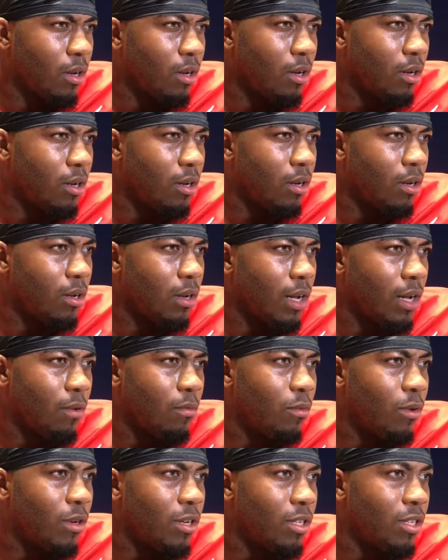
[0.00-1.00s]
I
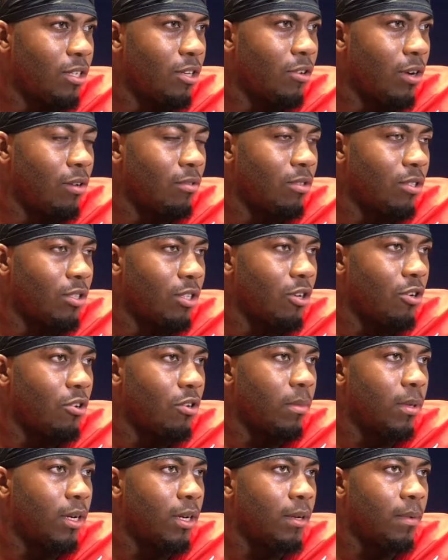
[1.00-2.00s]
really didn't know I was
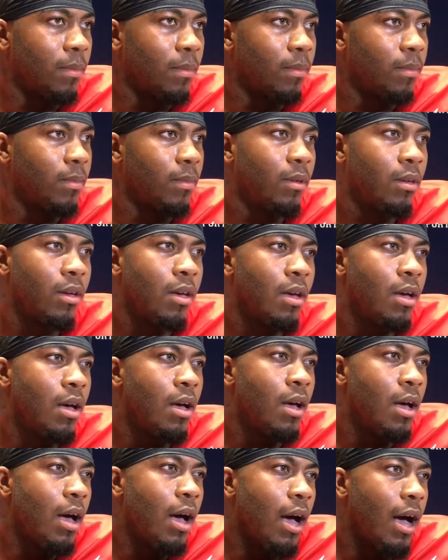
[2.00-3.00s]
third, but I
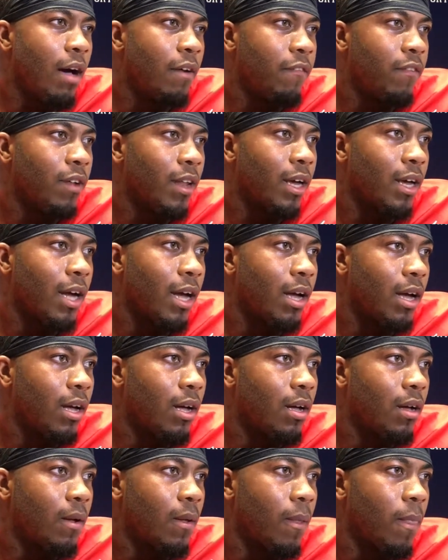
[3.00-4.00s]
feel like
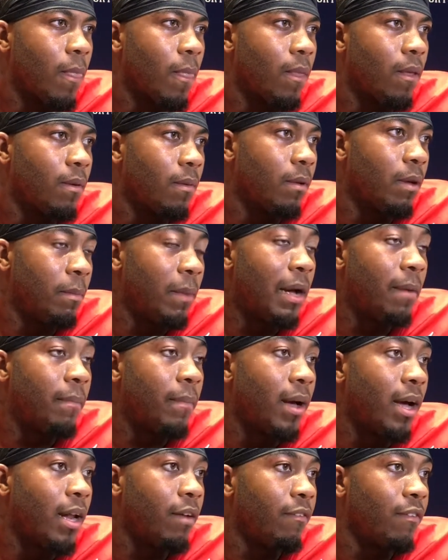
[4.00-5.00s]
in my
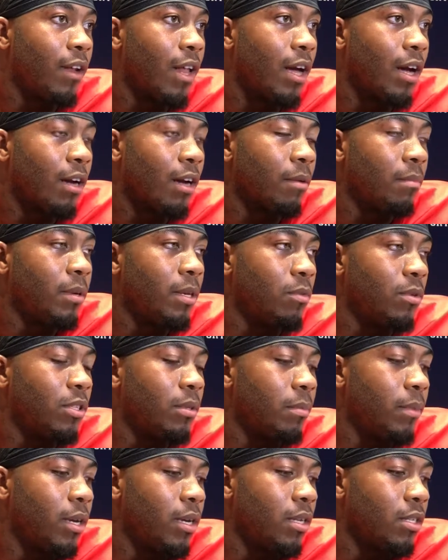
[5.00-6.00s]
mind, I feel like I compete with
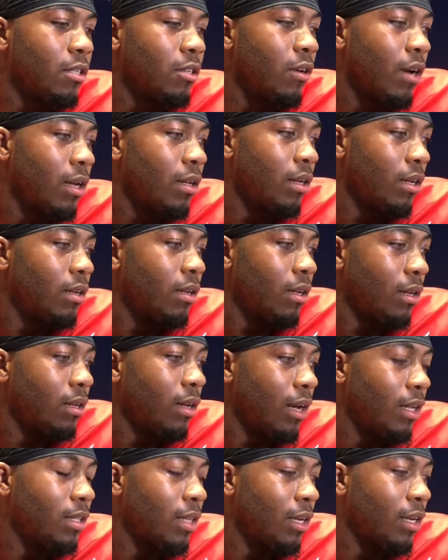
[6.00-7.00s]
the best, so I
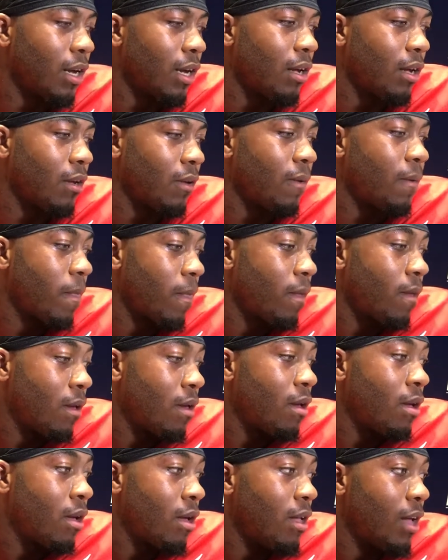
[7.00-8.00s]
think
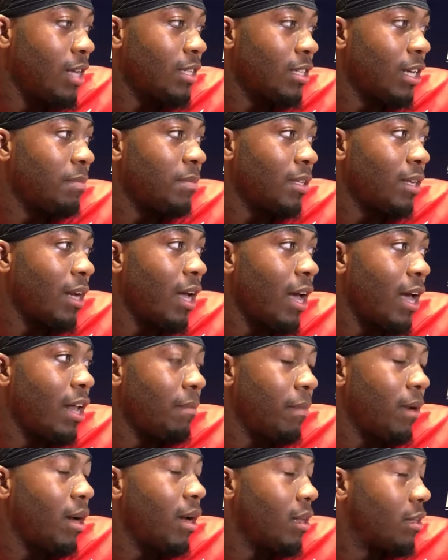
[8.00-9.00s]
that's something I had
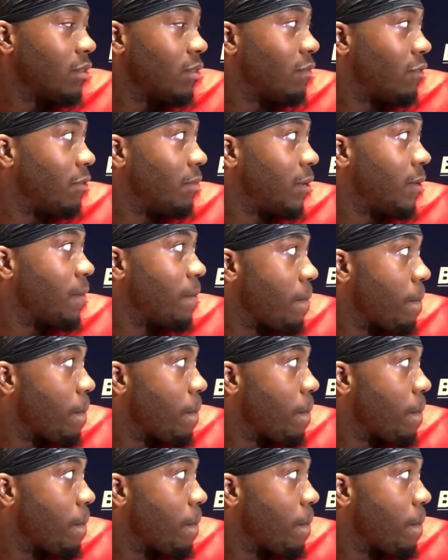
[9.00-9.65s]
in mind for me.